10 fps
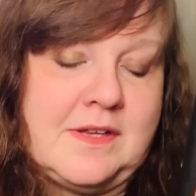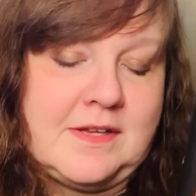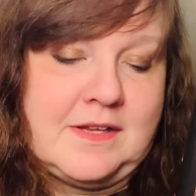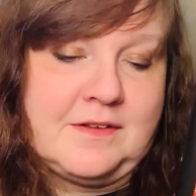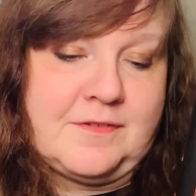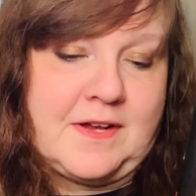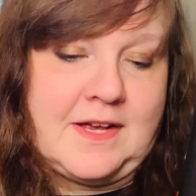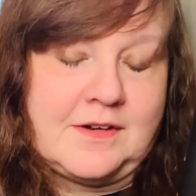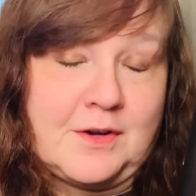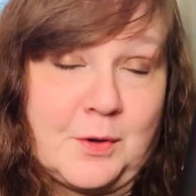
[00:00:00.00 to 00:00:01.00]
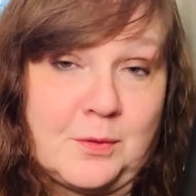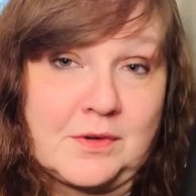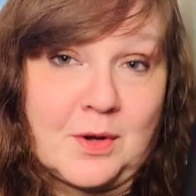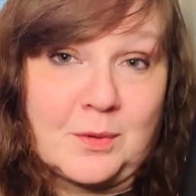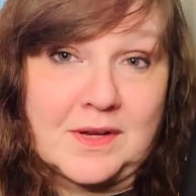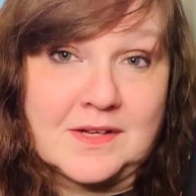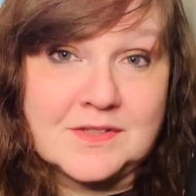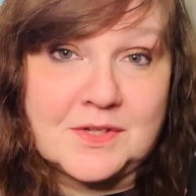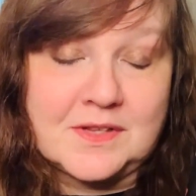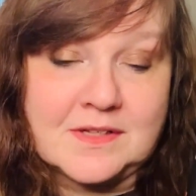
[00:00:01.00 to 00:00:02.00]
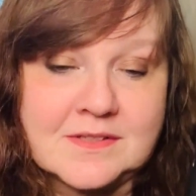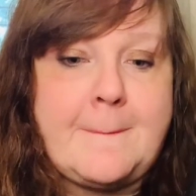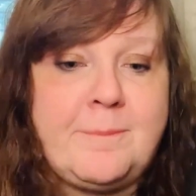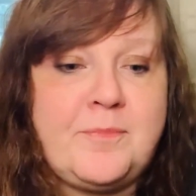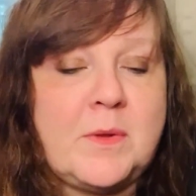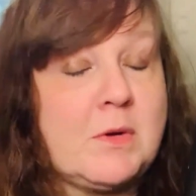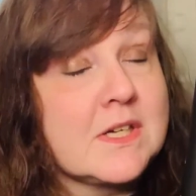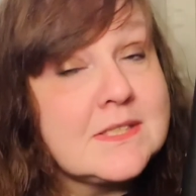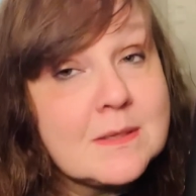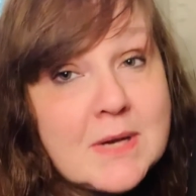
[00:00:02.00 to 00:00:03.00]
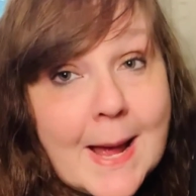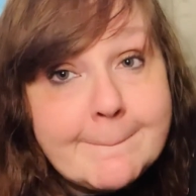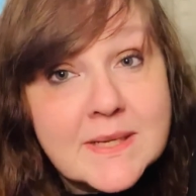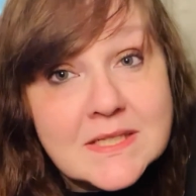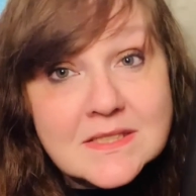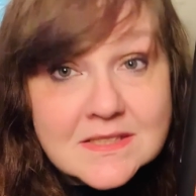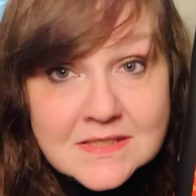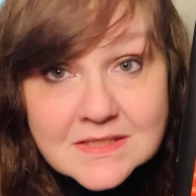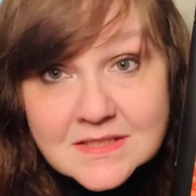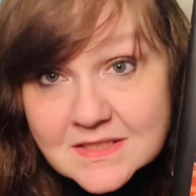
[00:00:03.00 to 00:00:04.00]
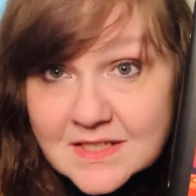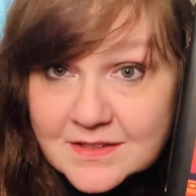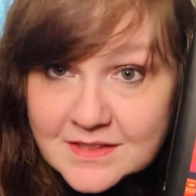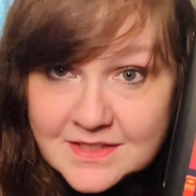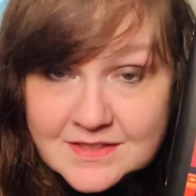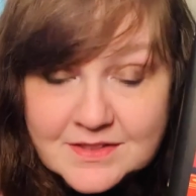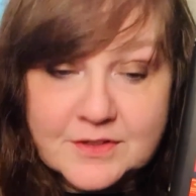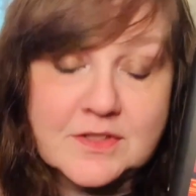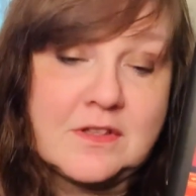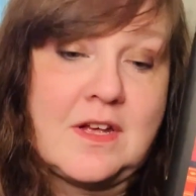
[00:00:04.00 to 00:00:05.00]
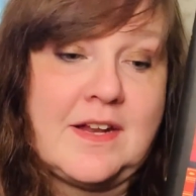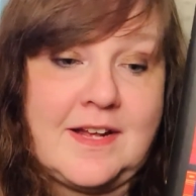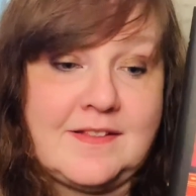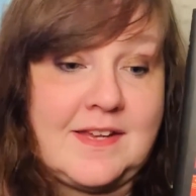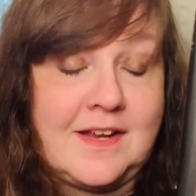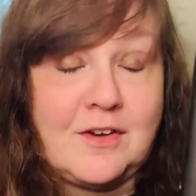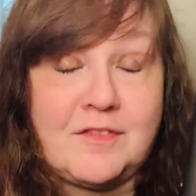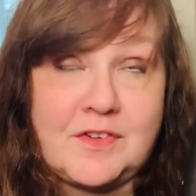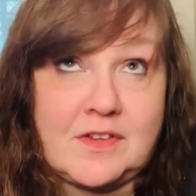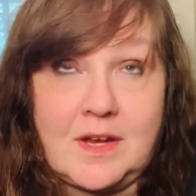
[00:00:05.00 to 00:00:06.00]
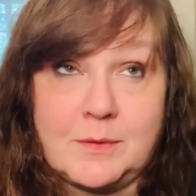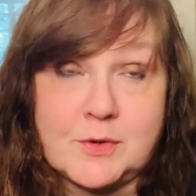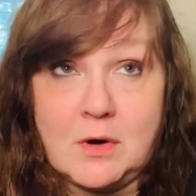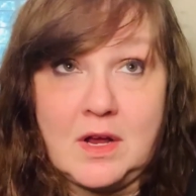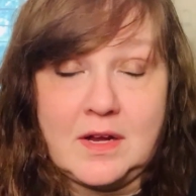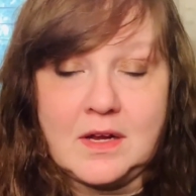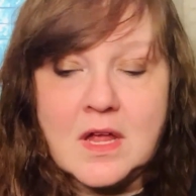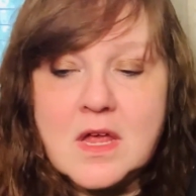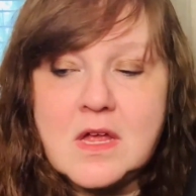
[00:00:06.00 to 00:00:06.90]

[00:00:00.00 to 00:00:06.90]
if I had known going into this. I'm not going to say what happens because there's a lot at the end. Obviously, I was crying.